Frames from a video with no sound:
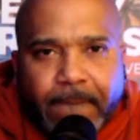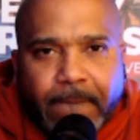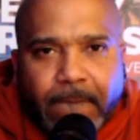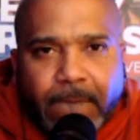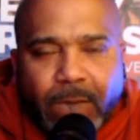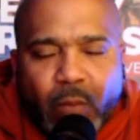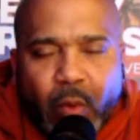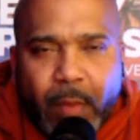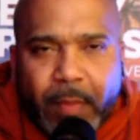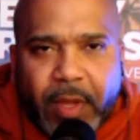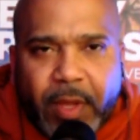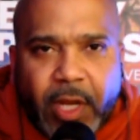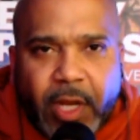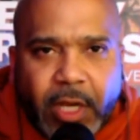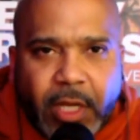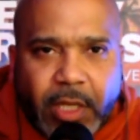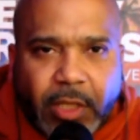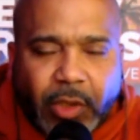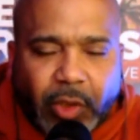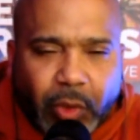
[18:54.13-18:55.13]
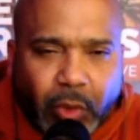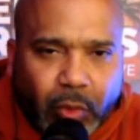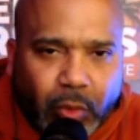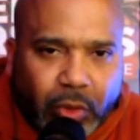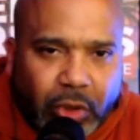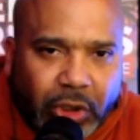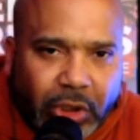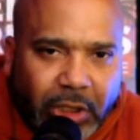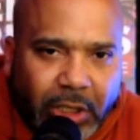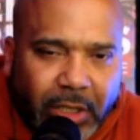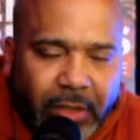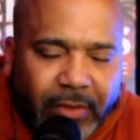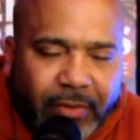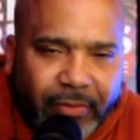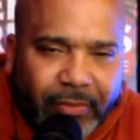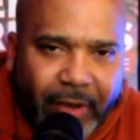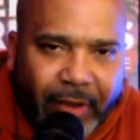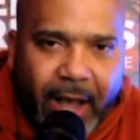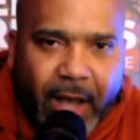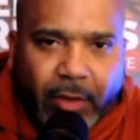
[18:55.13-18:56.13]
Women are going to do shit,
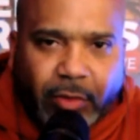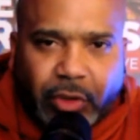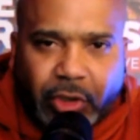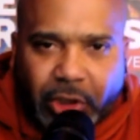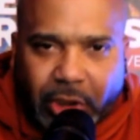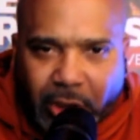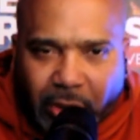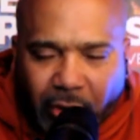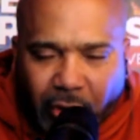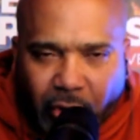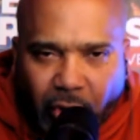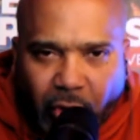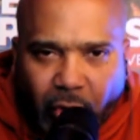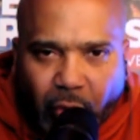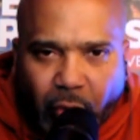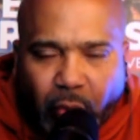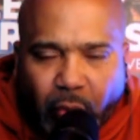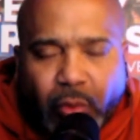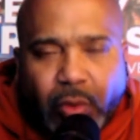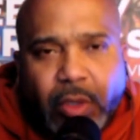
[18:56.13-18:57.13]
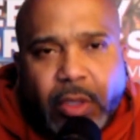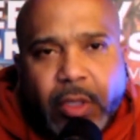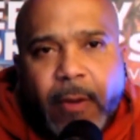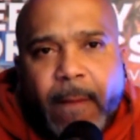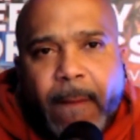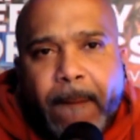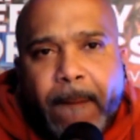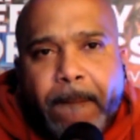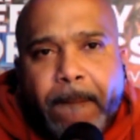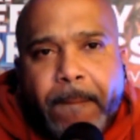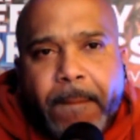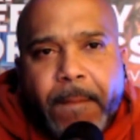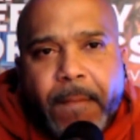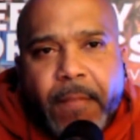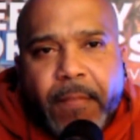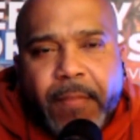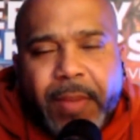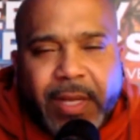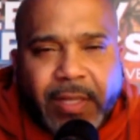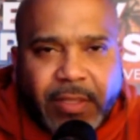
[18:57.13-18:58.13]
foul shit to you
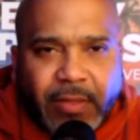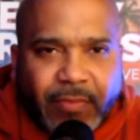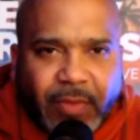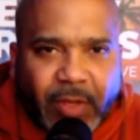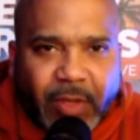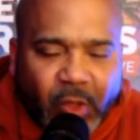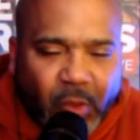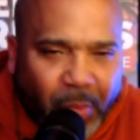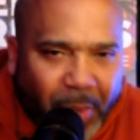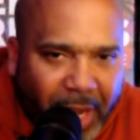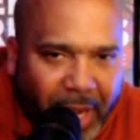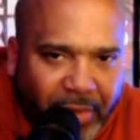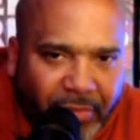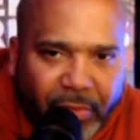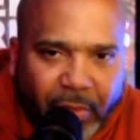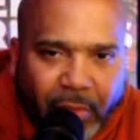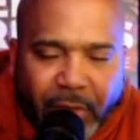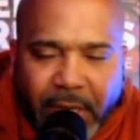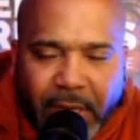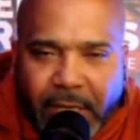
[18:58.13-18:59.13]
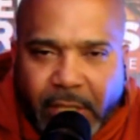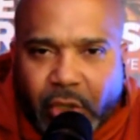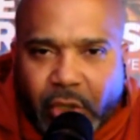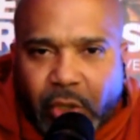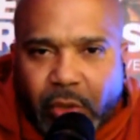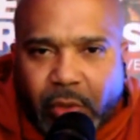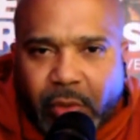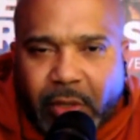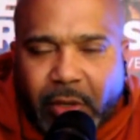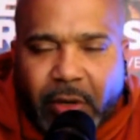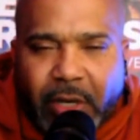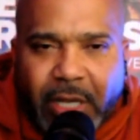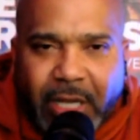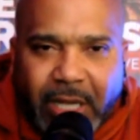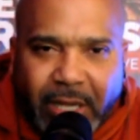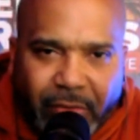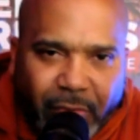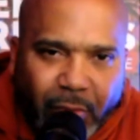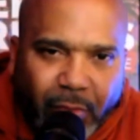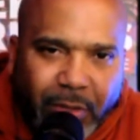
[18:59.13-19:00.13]
because of their spiteful nature, their
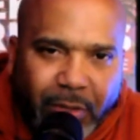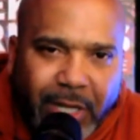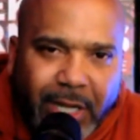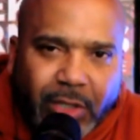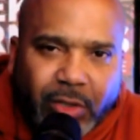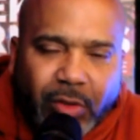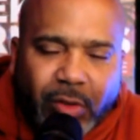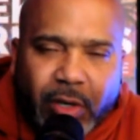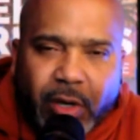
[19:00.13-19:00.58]
evil nature, their